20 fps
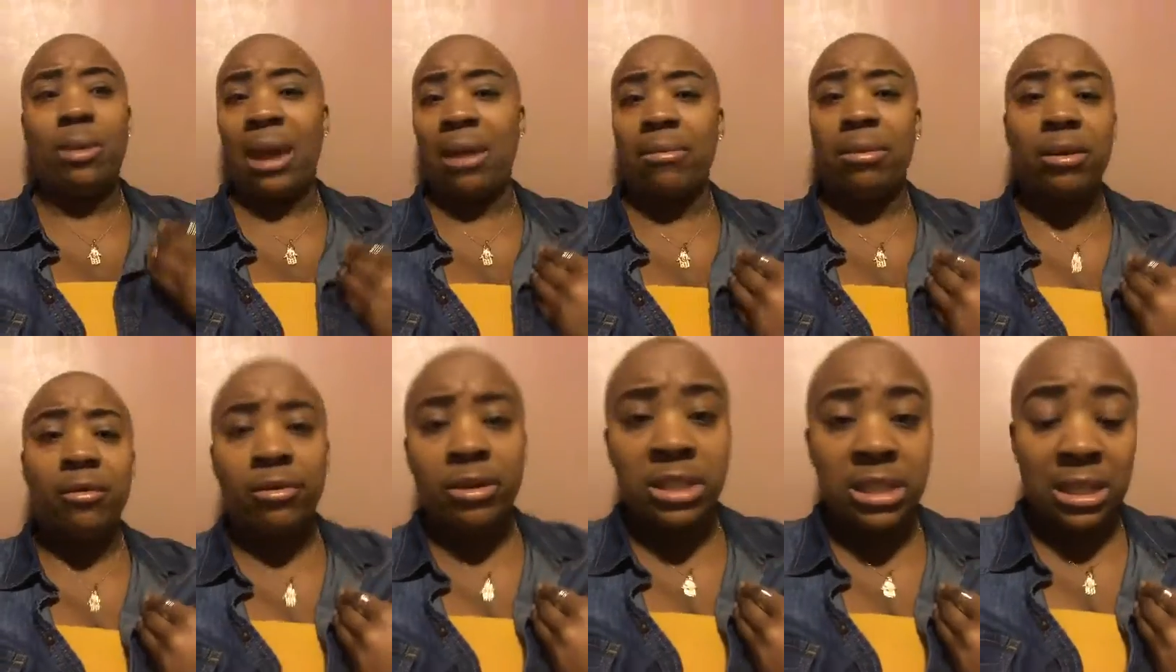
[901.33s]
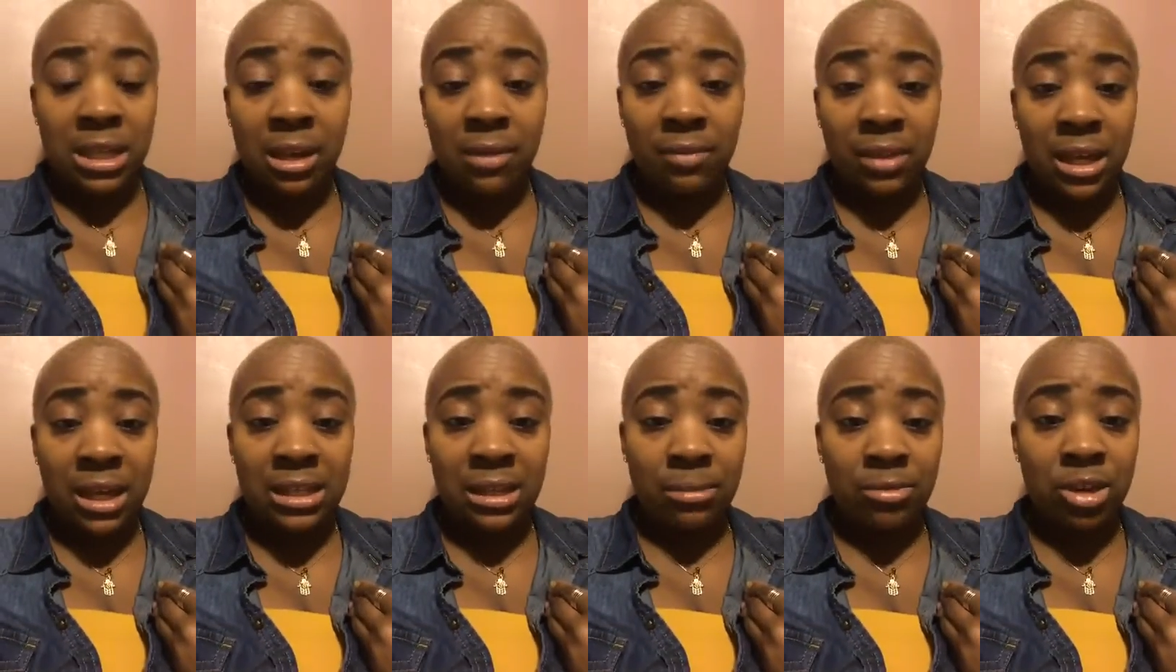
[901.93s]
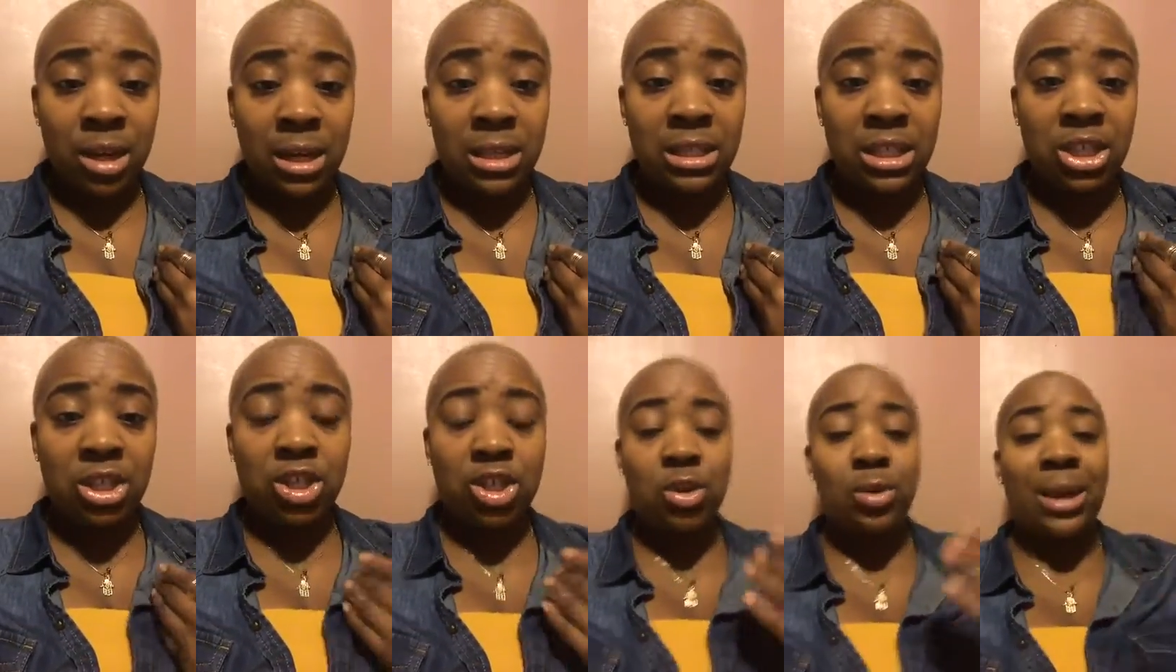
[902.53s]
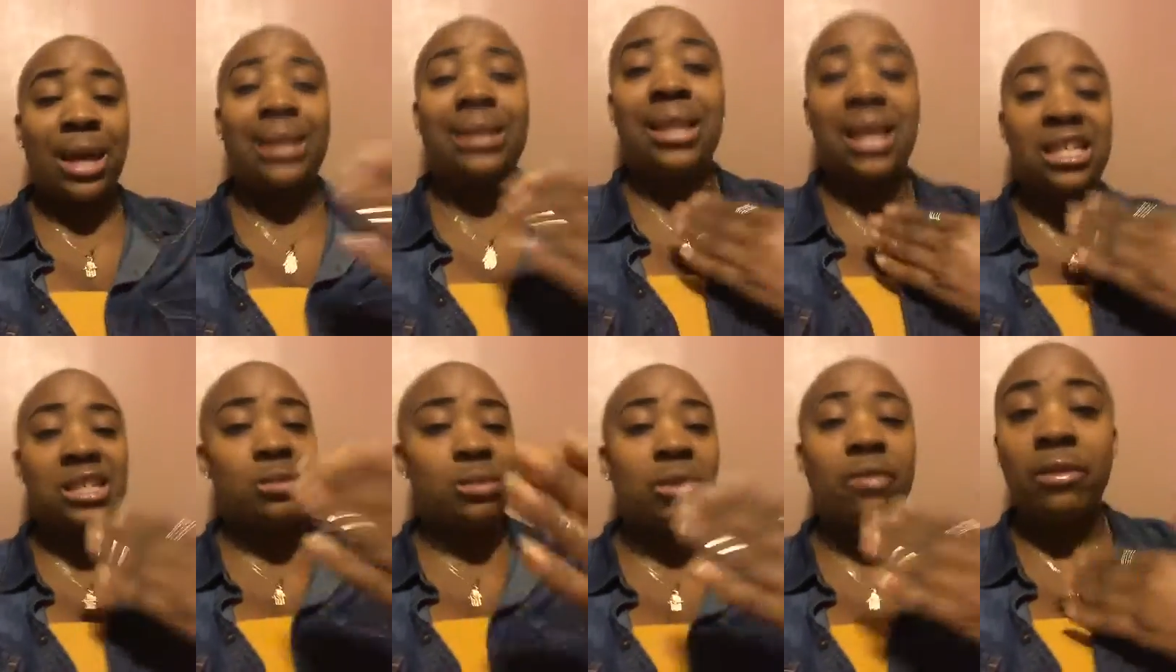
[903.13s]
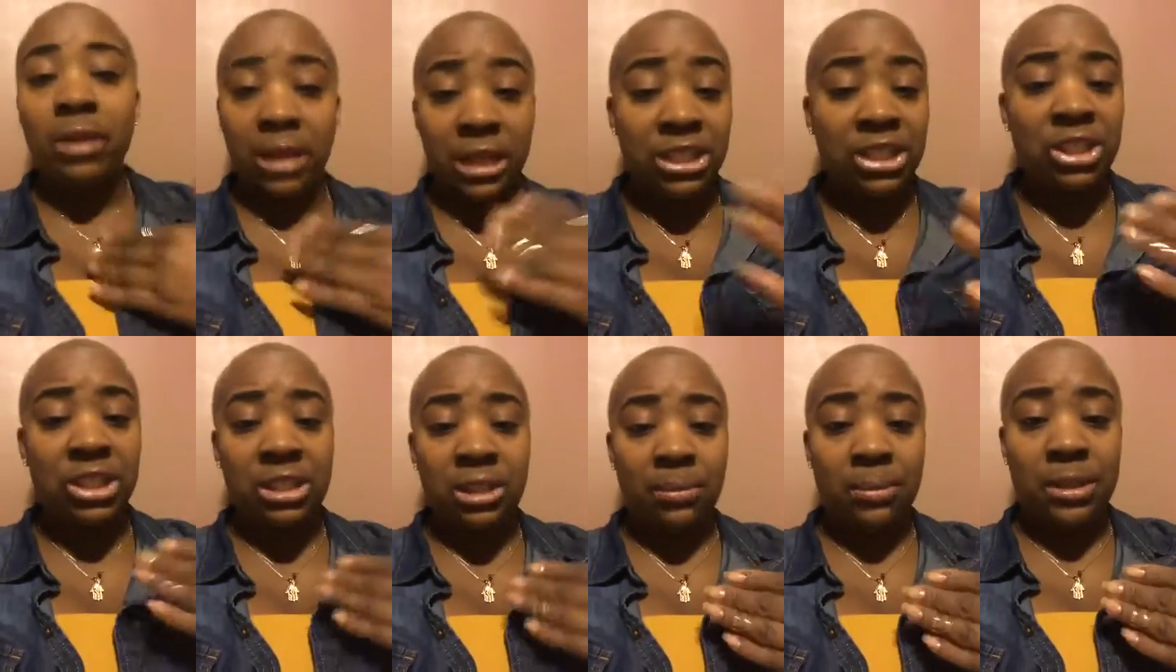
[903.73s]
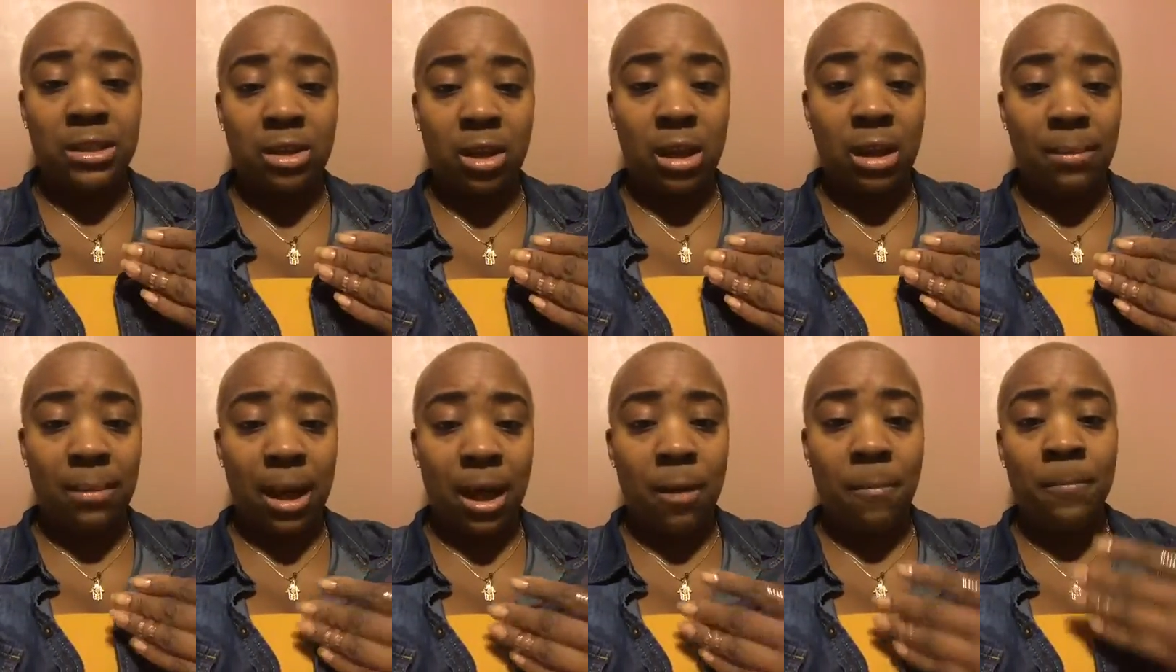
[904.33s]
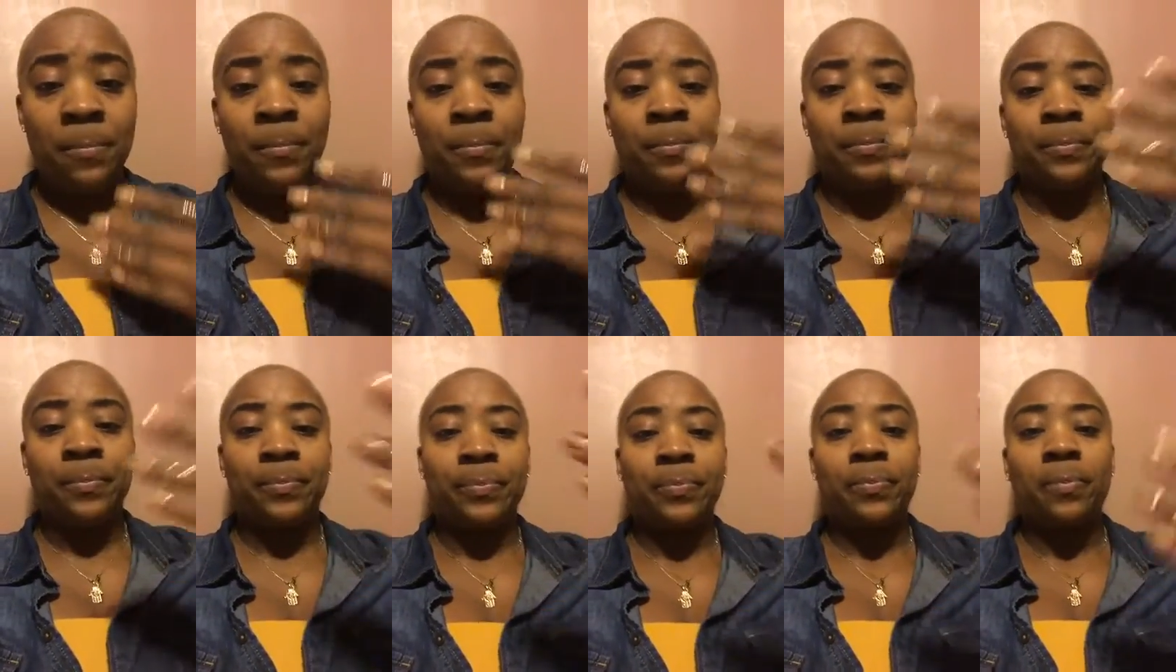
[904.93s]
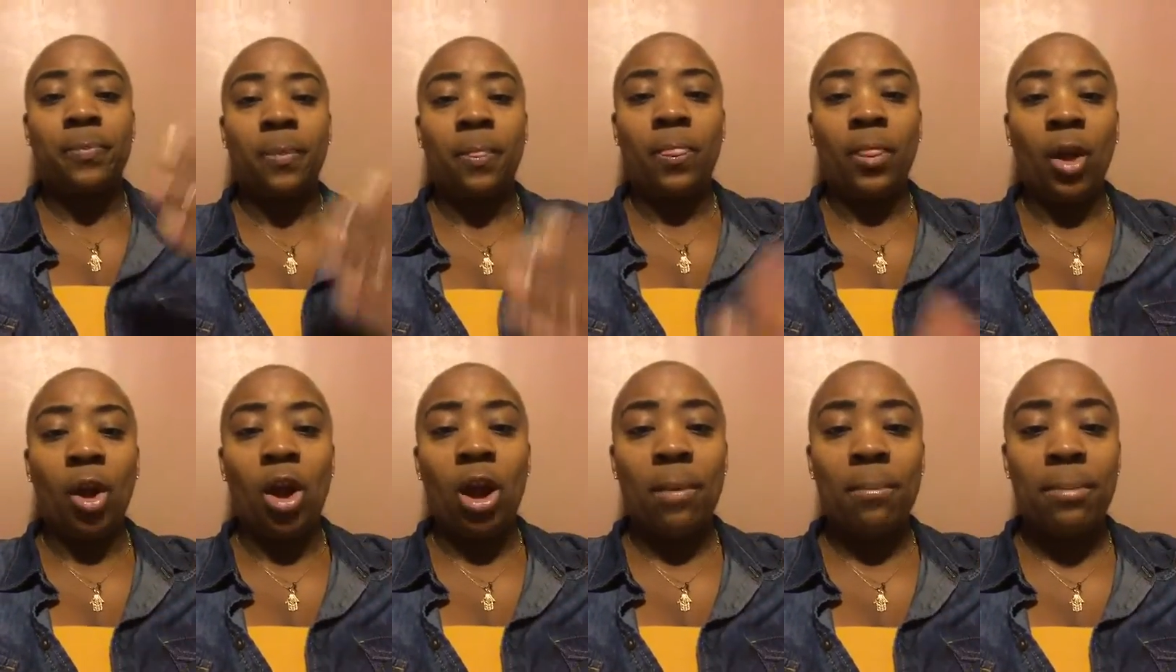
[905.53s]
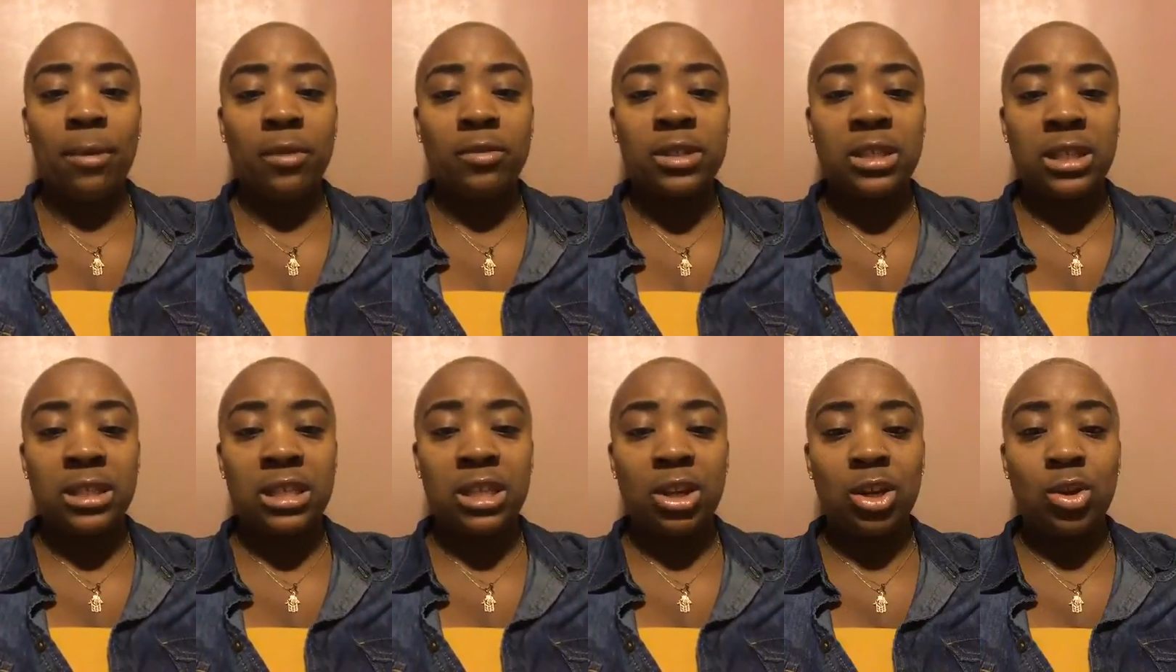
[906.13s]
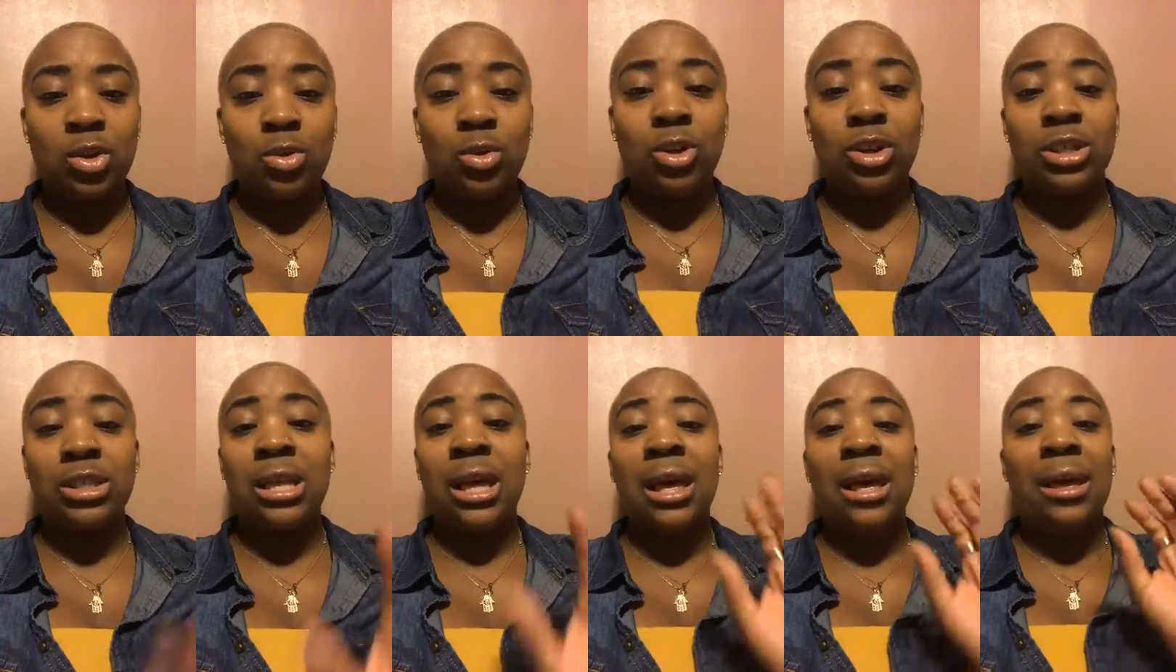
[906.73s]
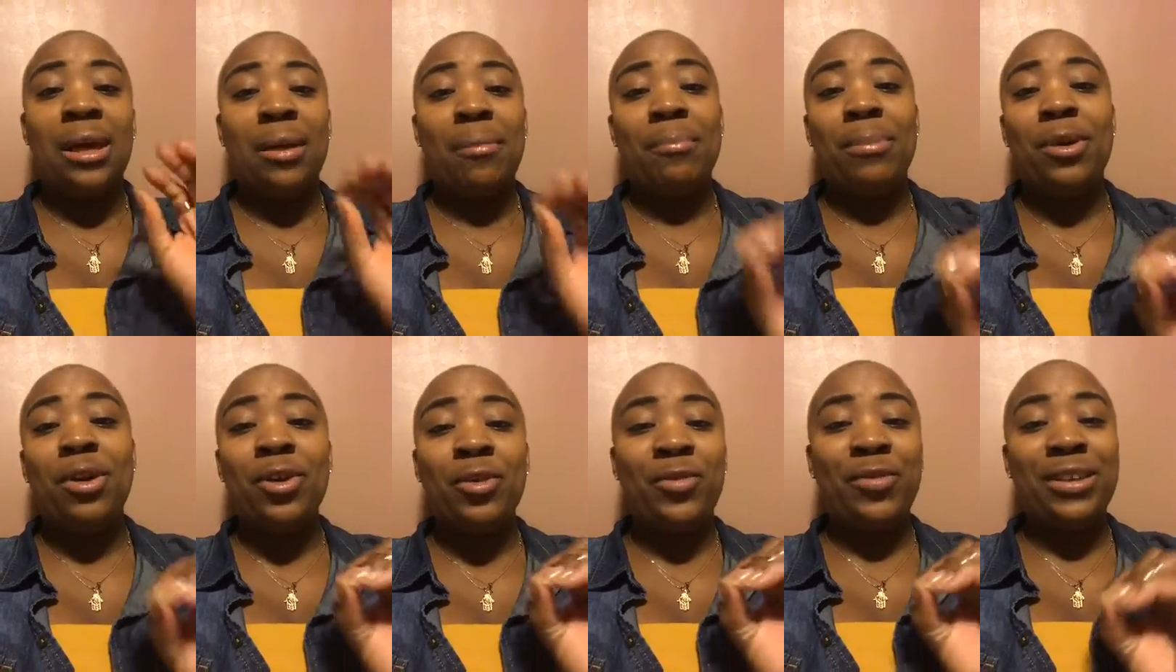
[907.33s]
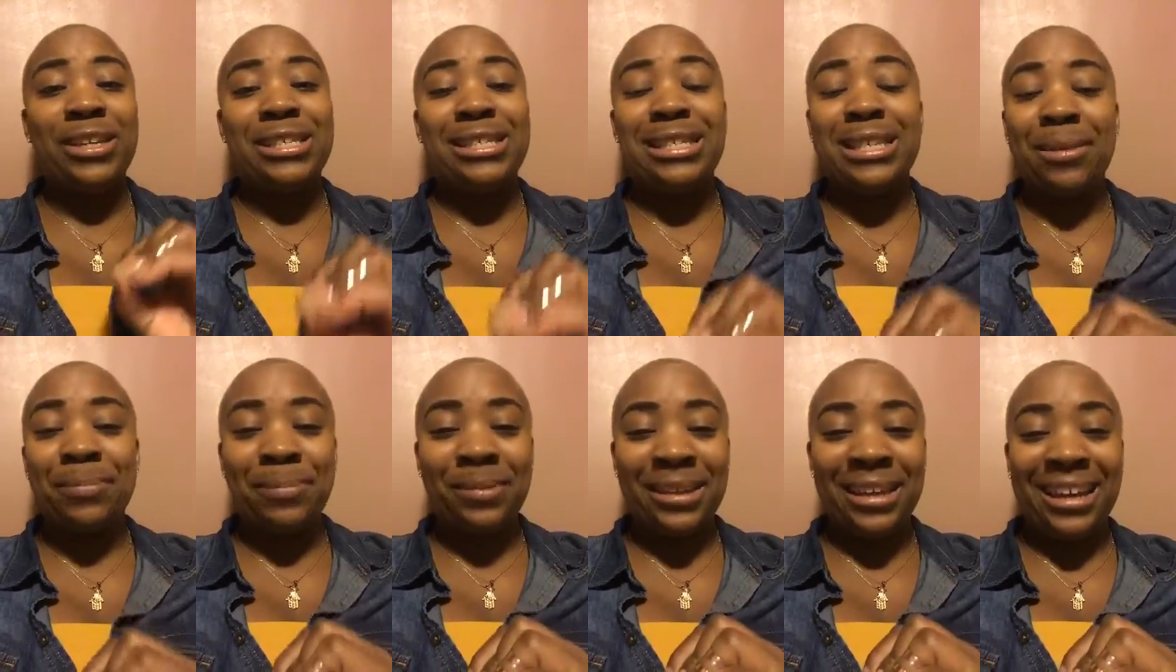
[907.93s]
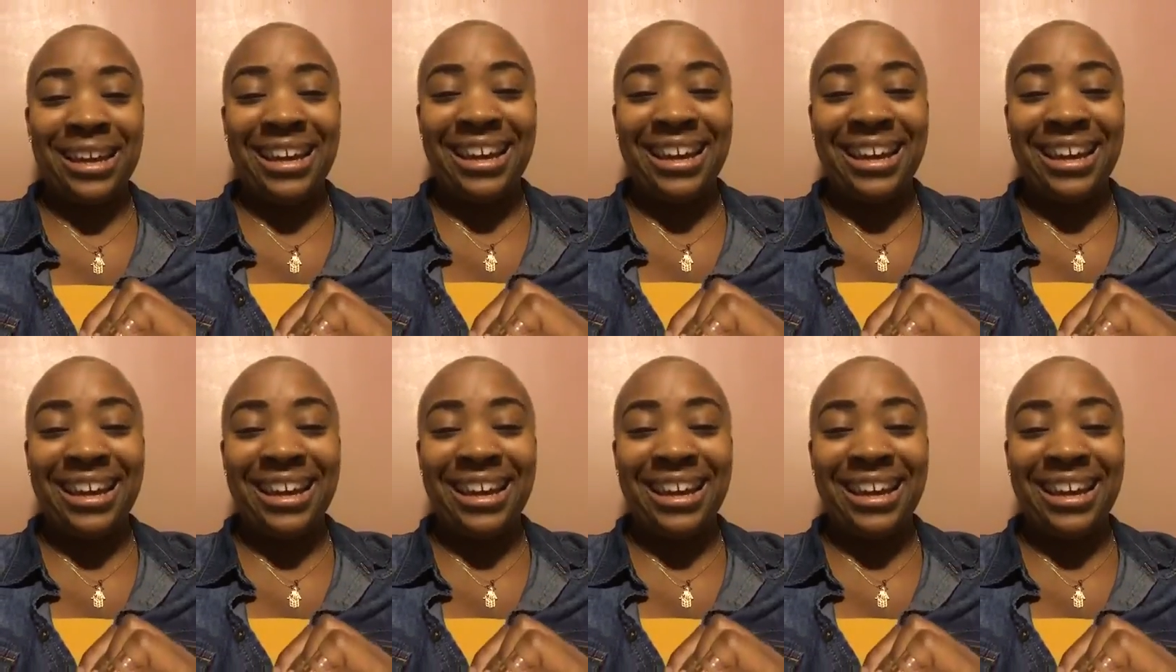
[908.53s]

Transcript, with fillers: able to receive things I'm trying to teach you? Like that's what a relationship is all about are MILFs considered cougars? MILF is simply